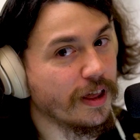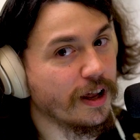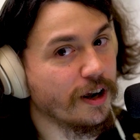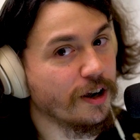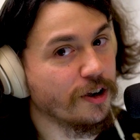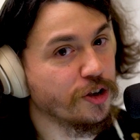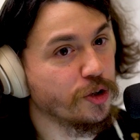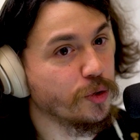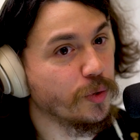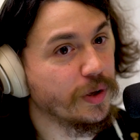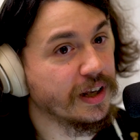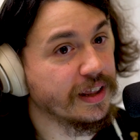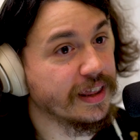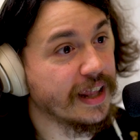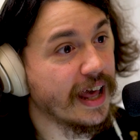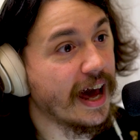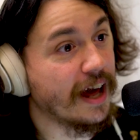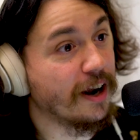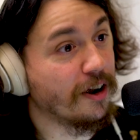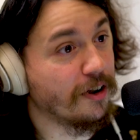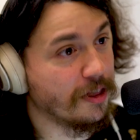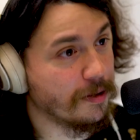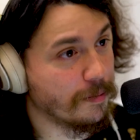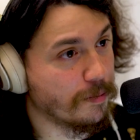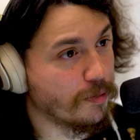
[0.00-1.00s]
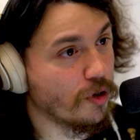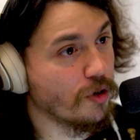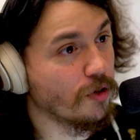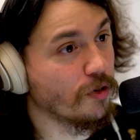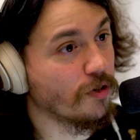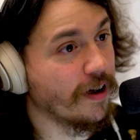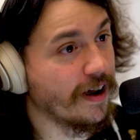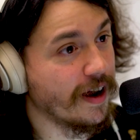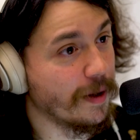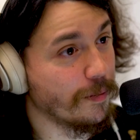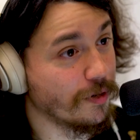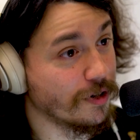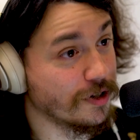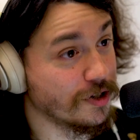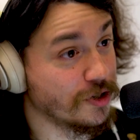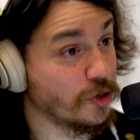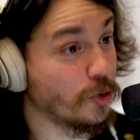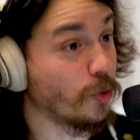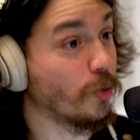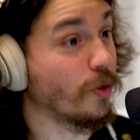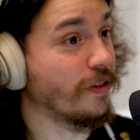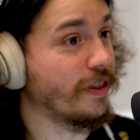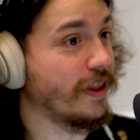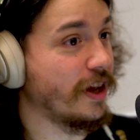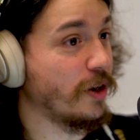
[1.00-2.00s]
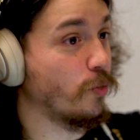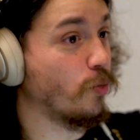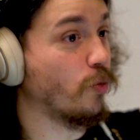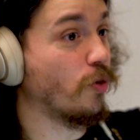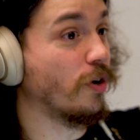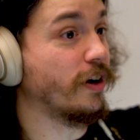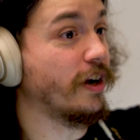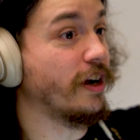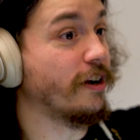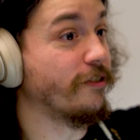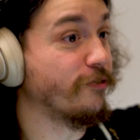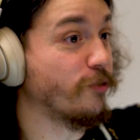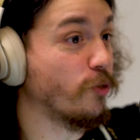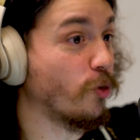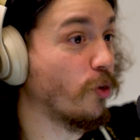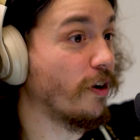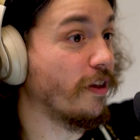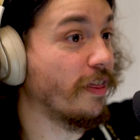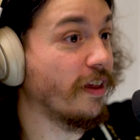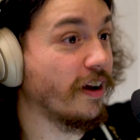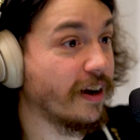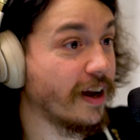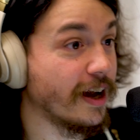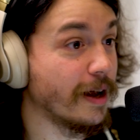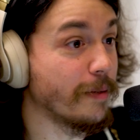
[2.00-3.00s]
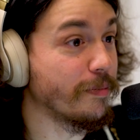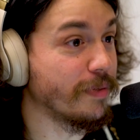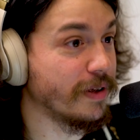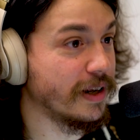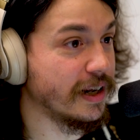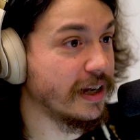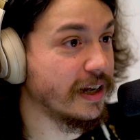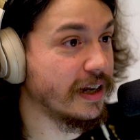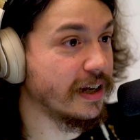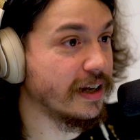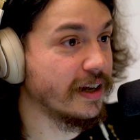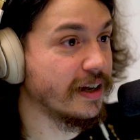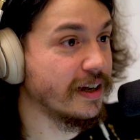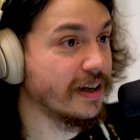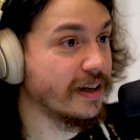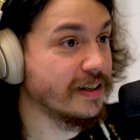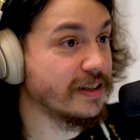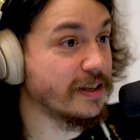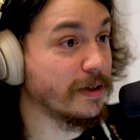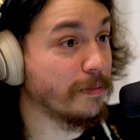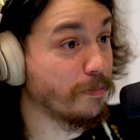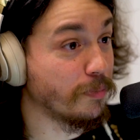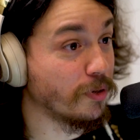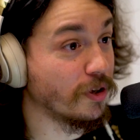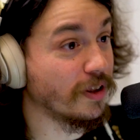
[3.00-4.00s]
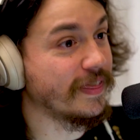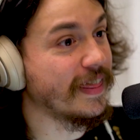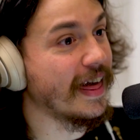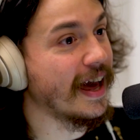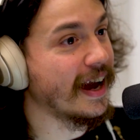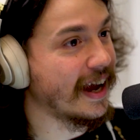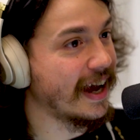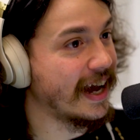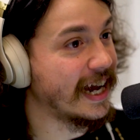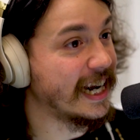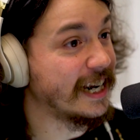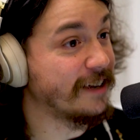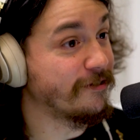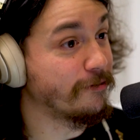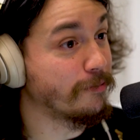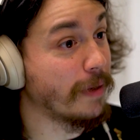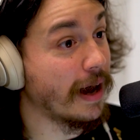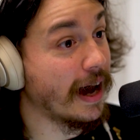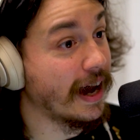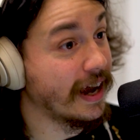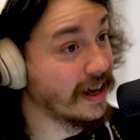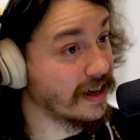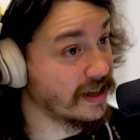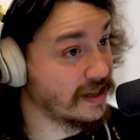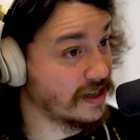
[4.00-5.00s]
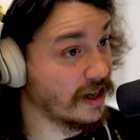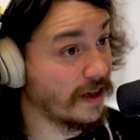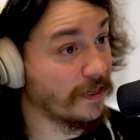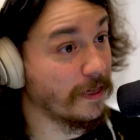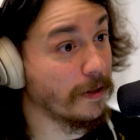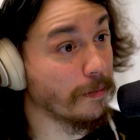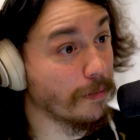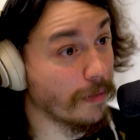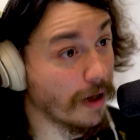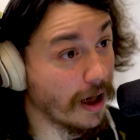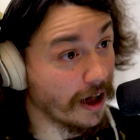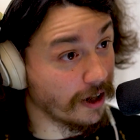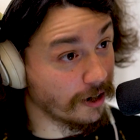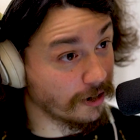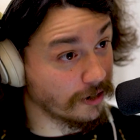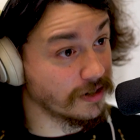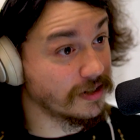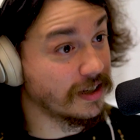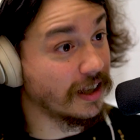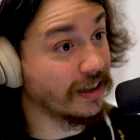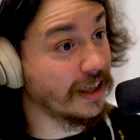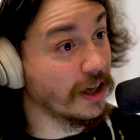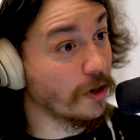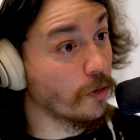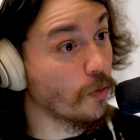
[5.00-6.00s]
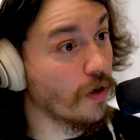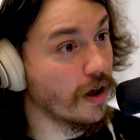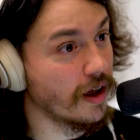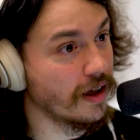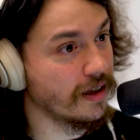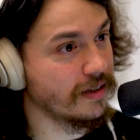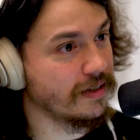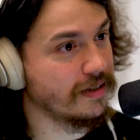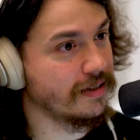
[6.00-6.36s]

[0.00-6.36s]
that are doing that are the programmers who are then working for the company to put that kind of bias on the models that they want.